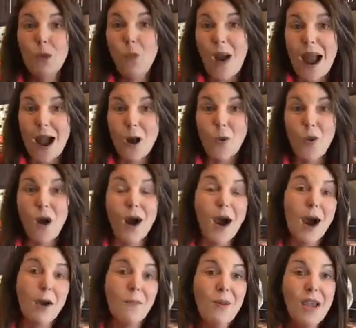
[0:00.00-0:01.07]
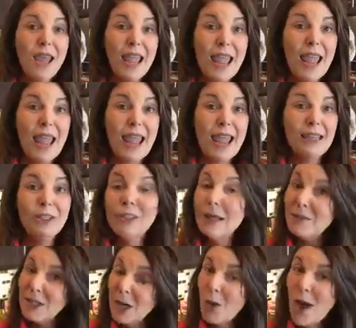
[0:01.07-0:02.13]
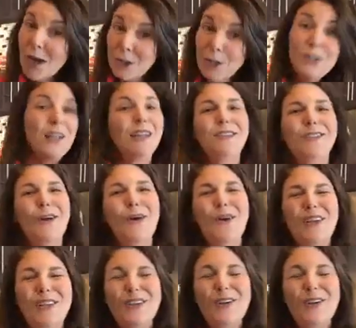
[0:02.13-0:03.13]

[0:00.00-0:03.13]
a wow, and you let me know how your day's going.